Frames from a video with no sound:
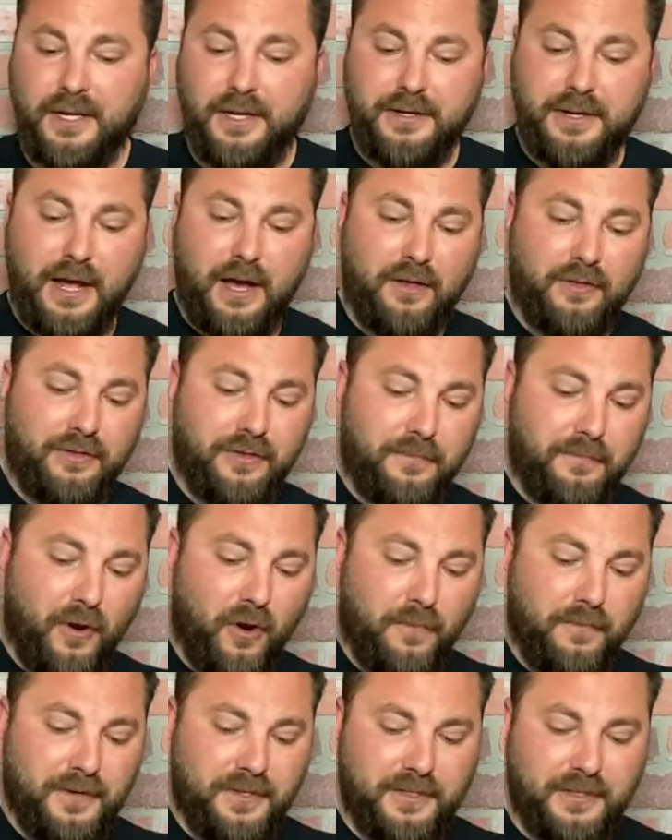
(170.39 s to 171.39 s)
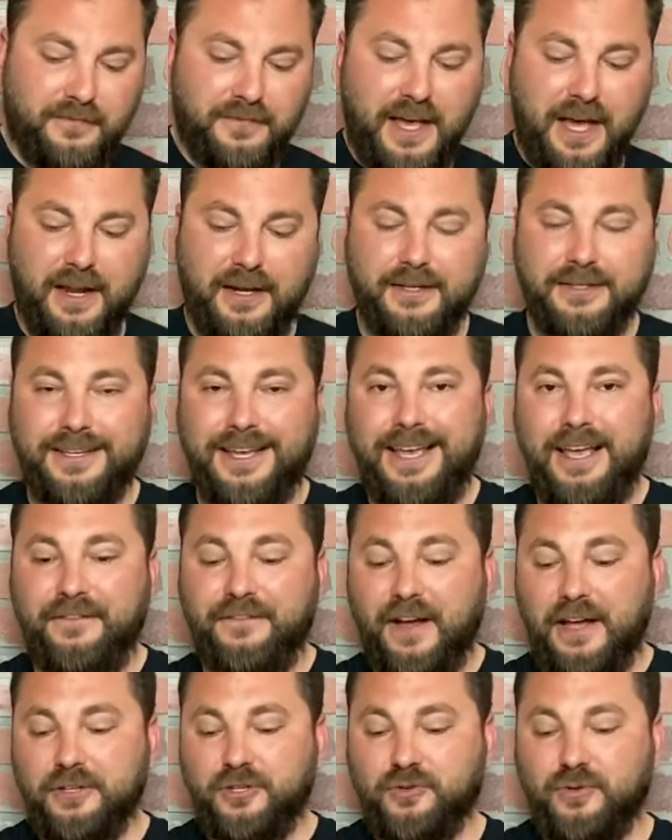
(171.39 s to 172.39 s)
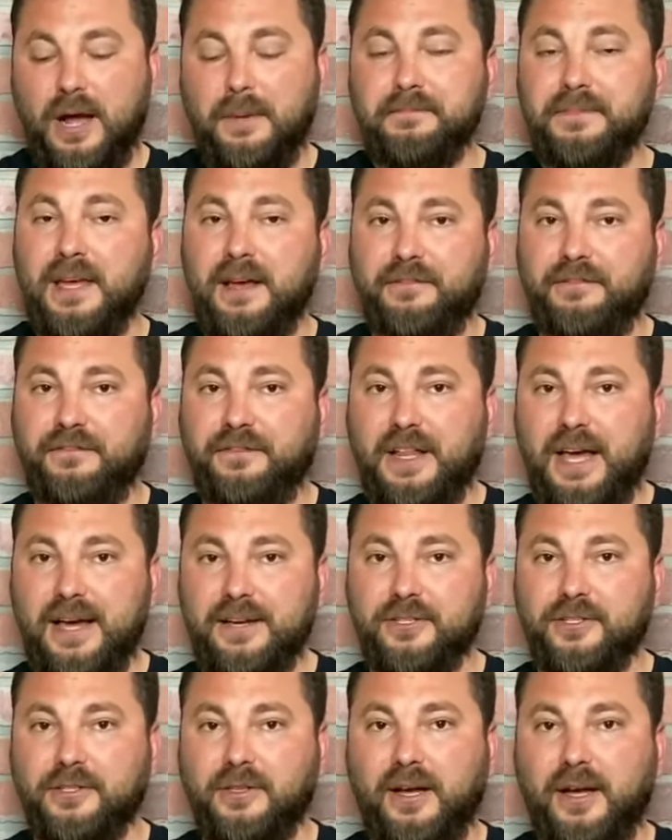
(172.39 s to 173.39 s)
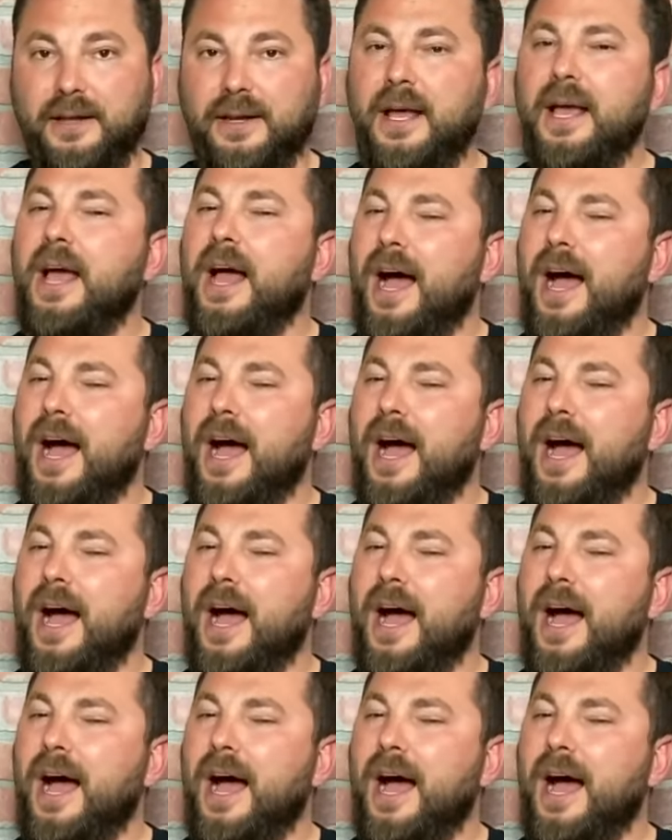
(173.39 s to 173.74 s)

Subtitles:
Now the purpose of that is if I drop that flashlight,